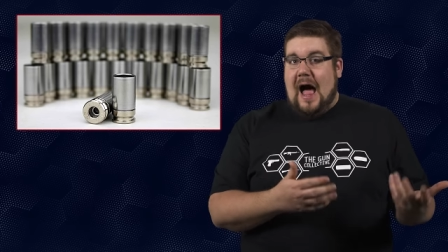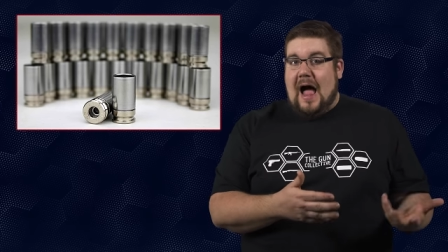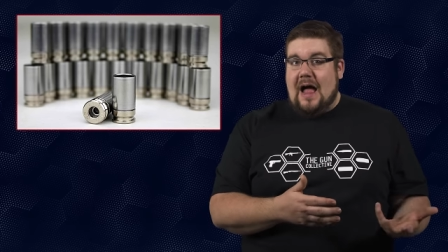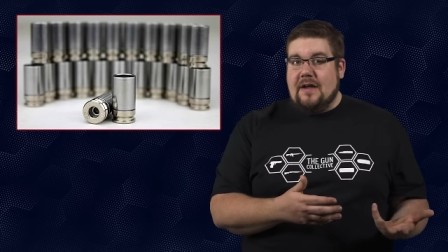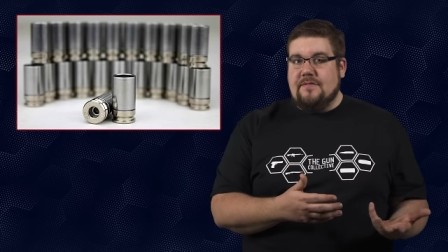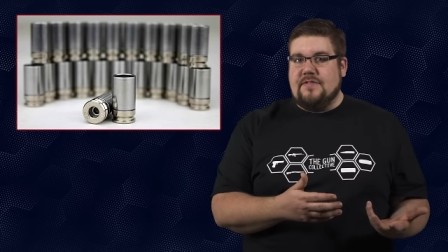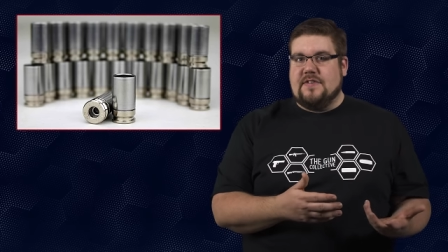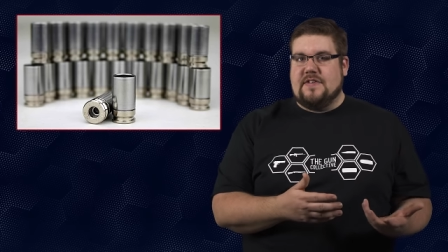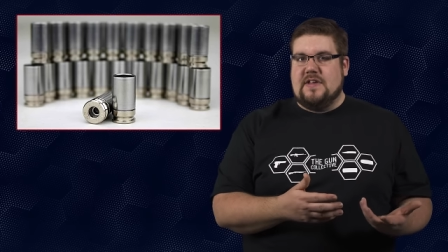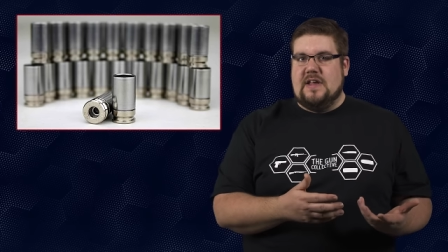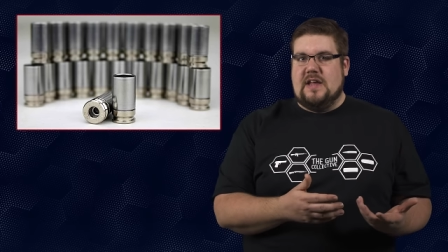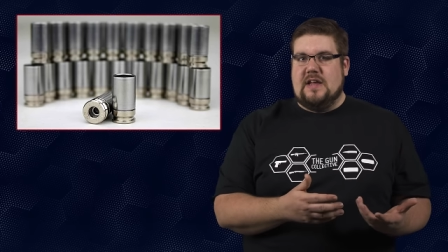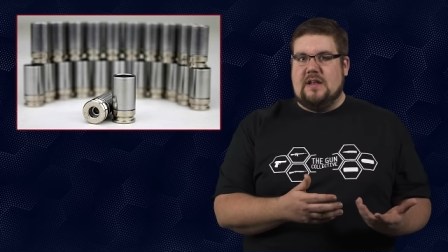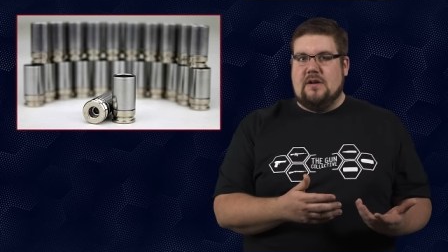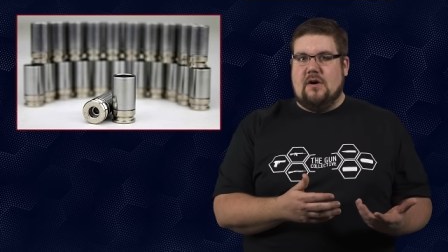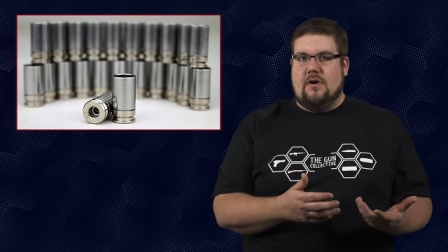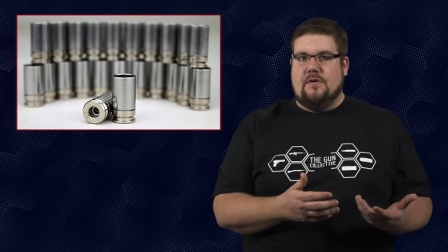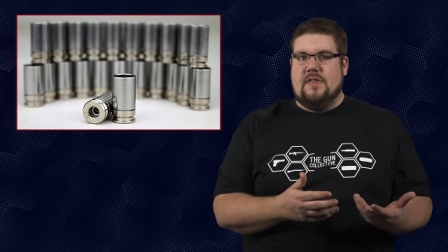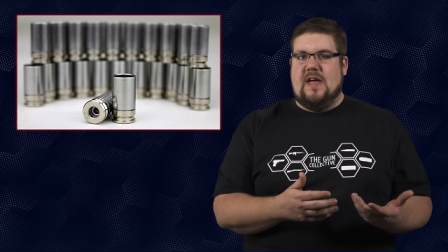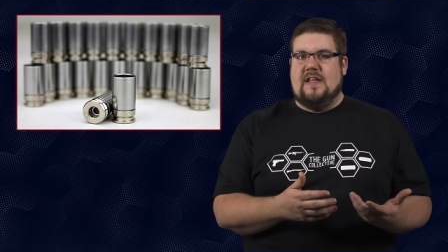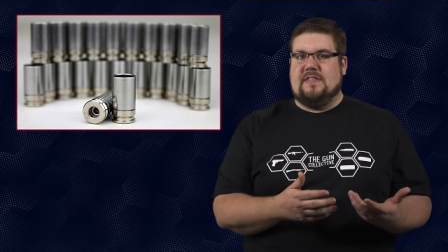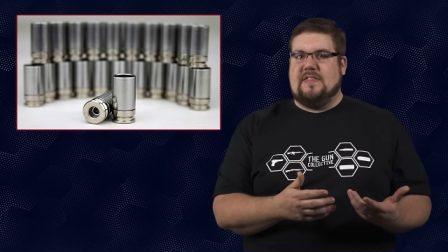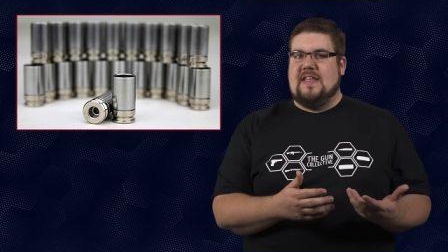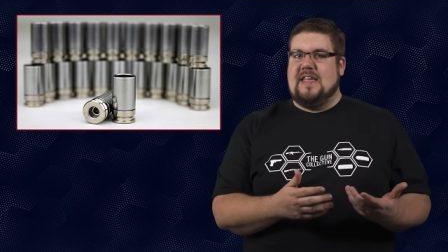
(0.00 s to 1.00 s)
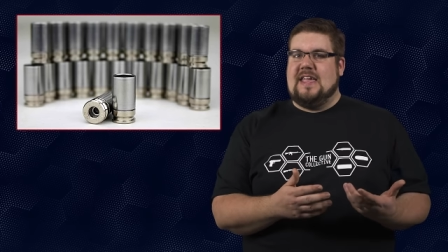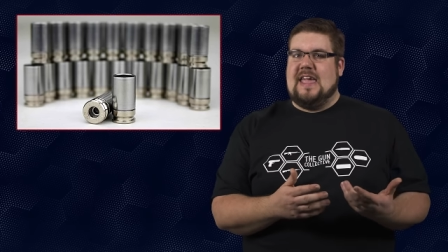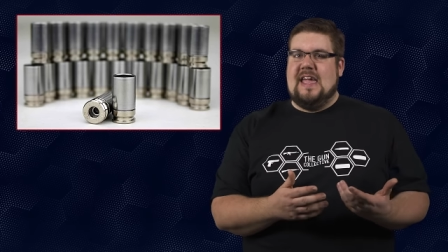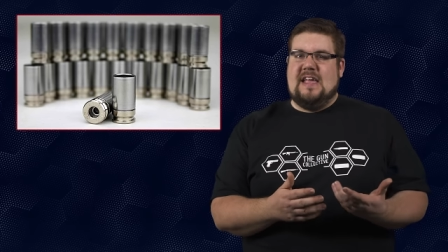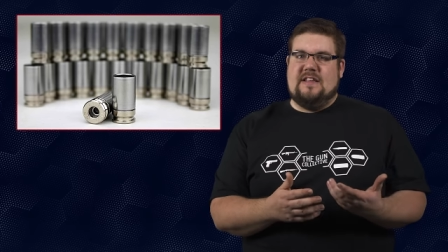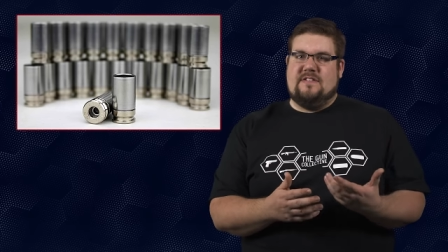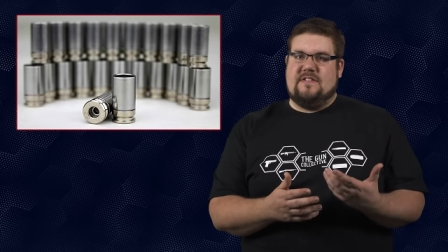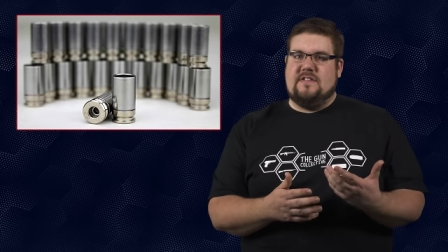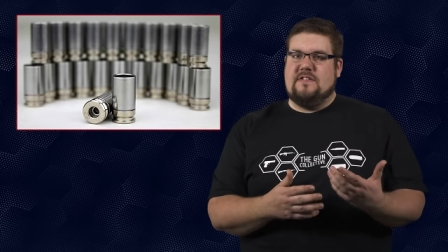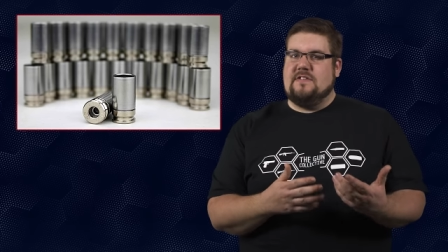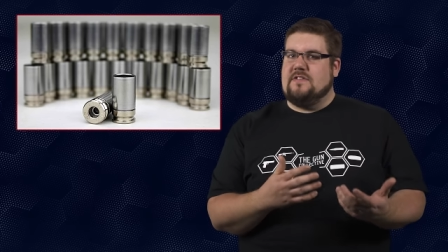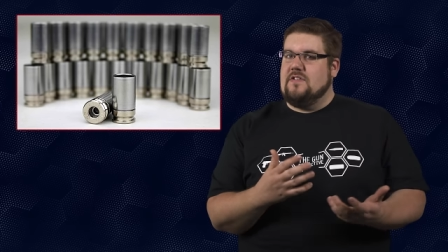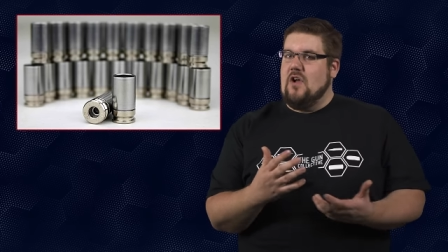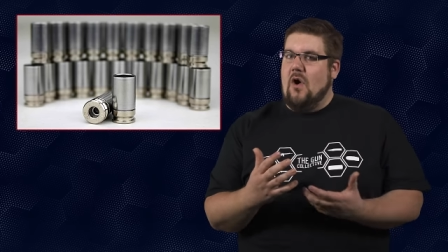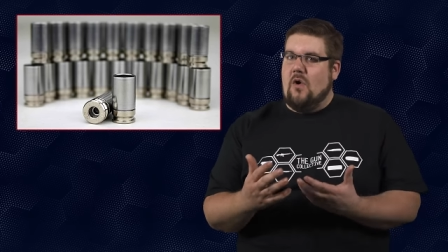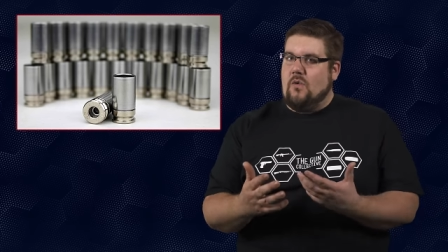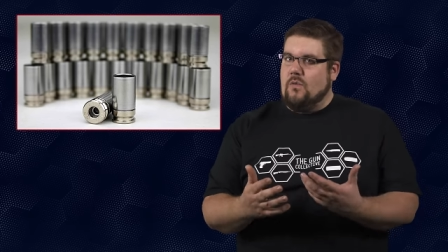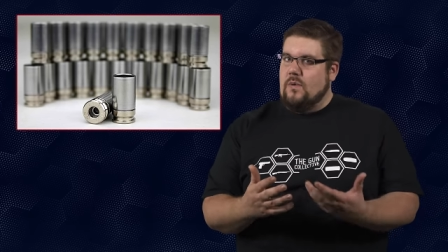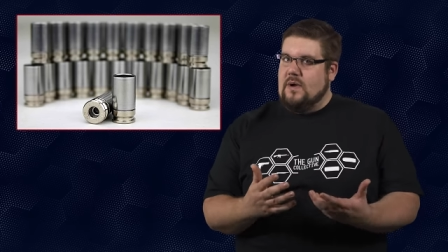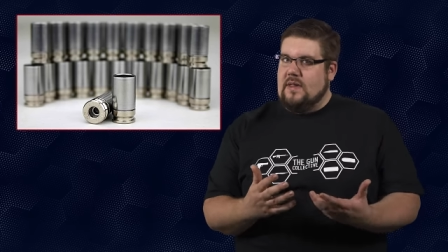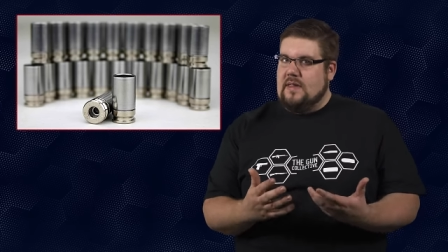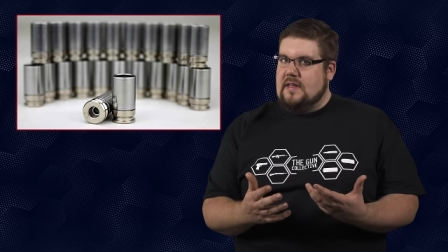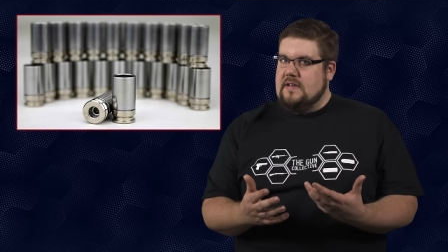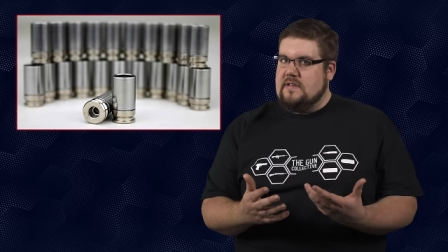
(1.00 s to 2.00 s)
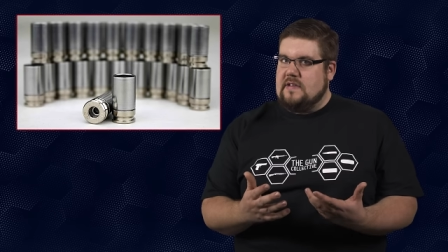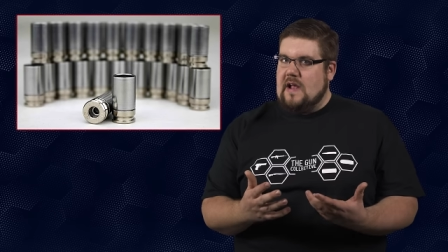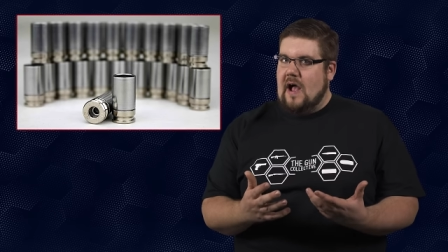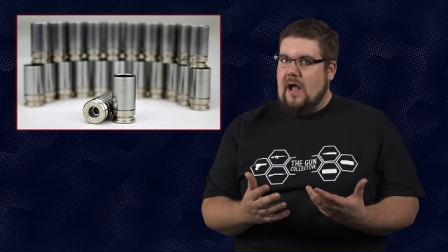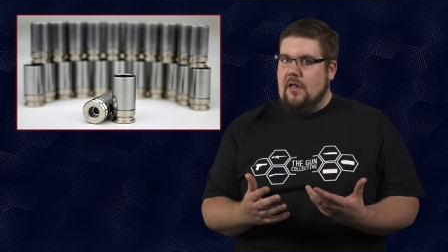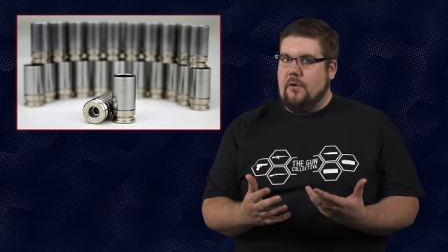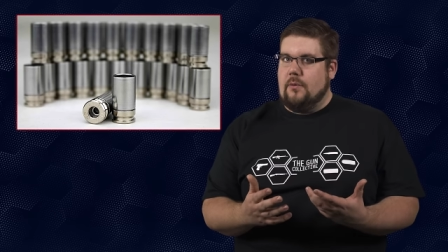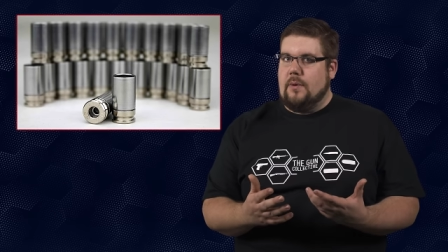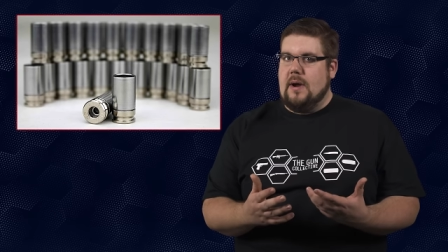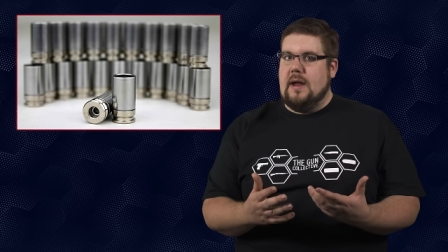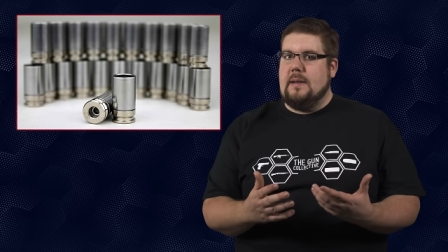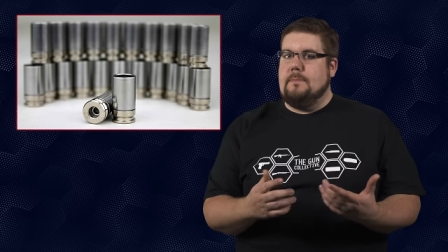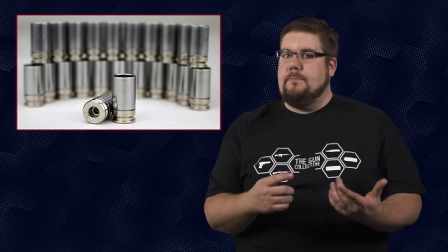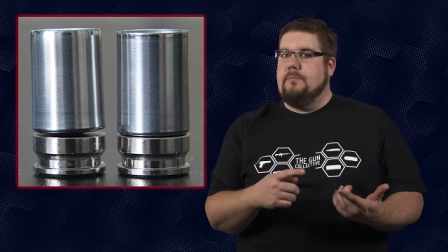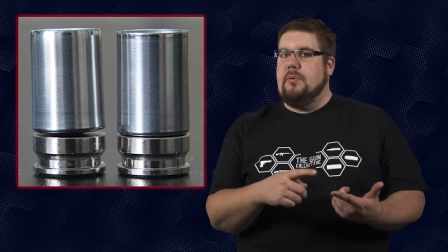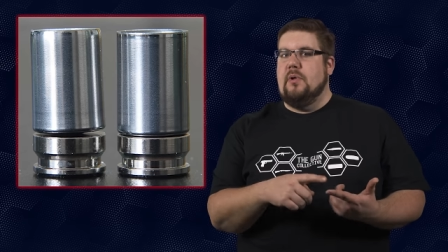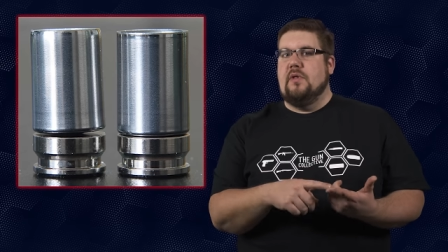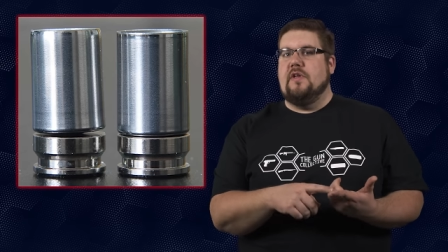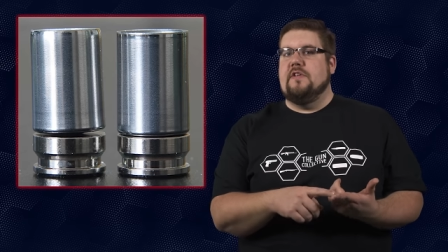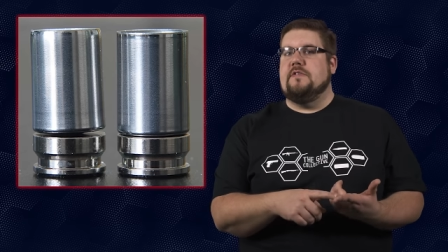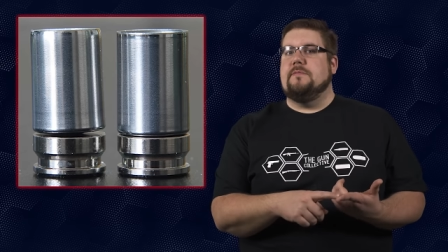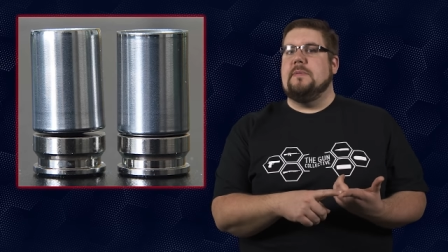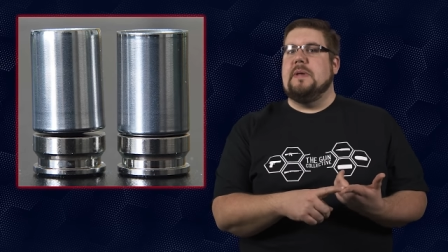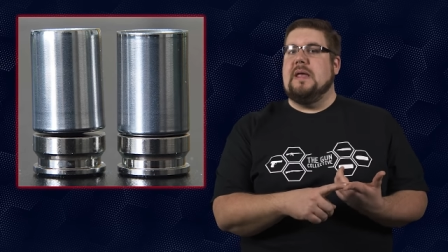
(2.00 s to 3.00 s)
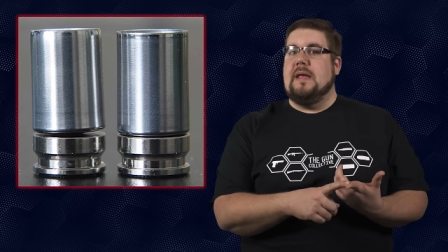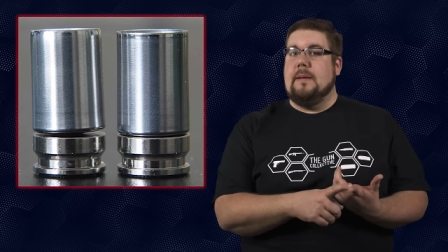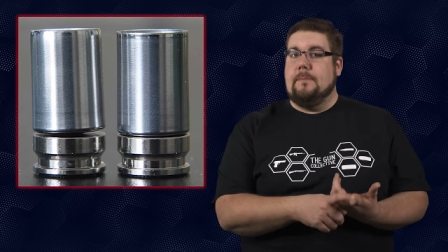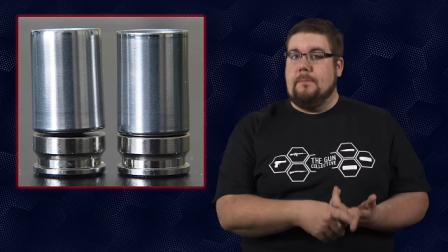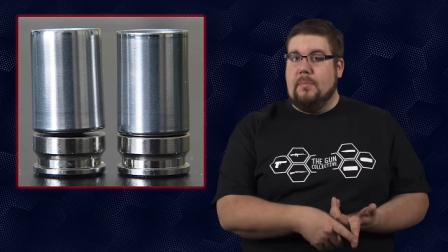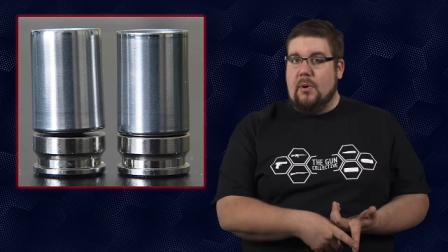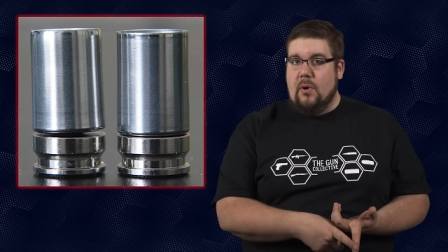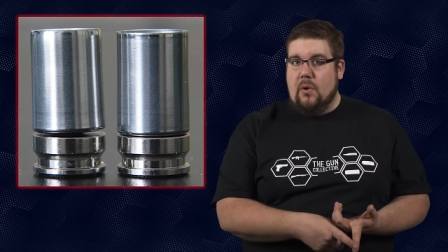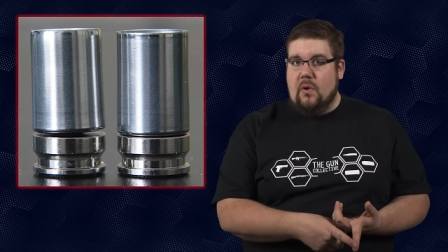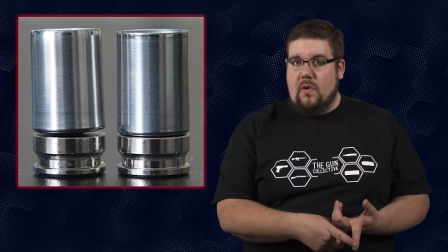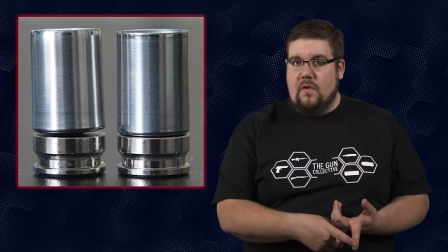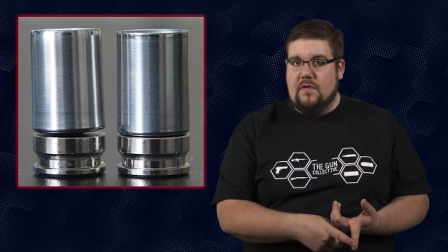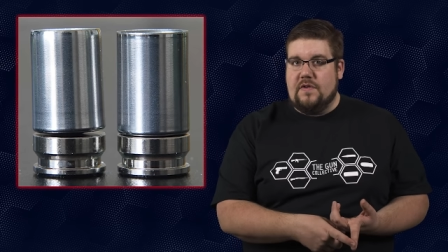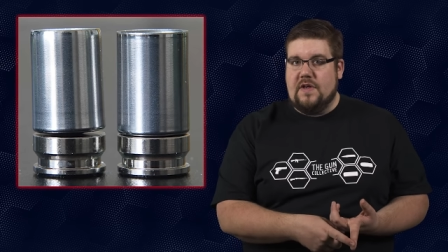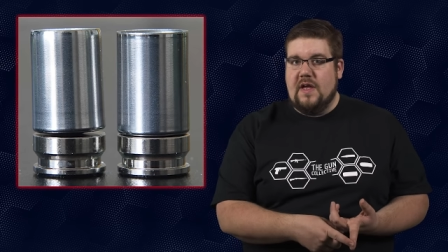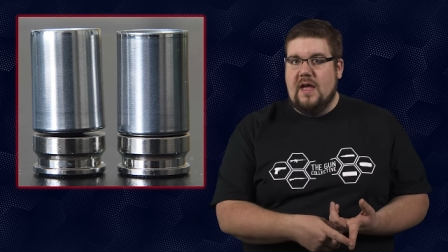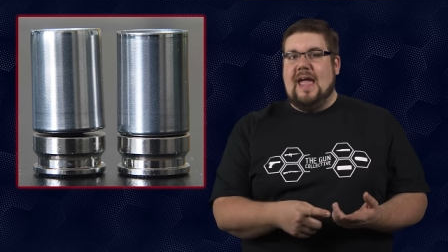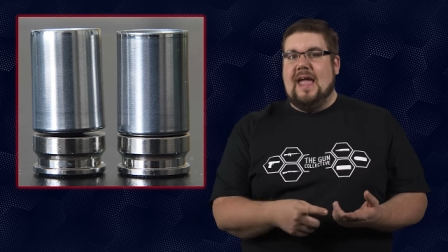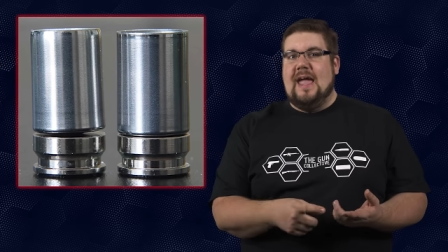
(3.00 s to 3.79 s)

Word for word: I've seen are that the cases don't really tolerate bullets being pulled,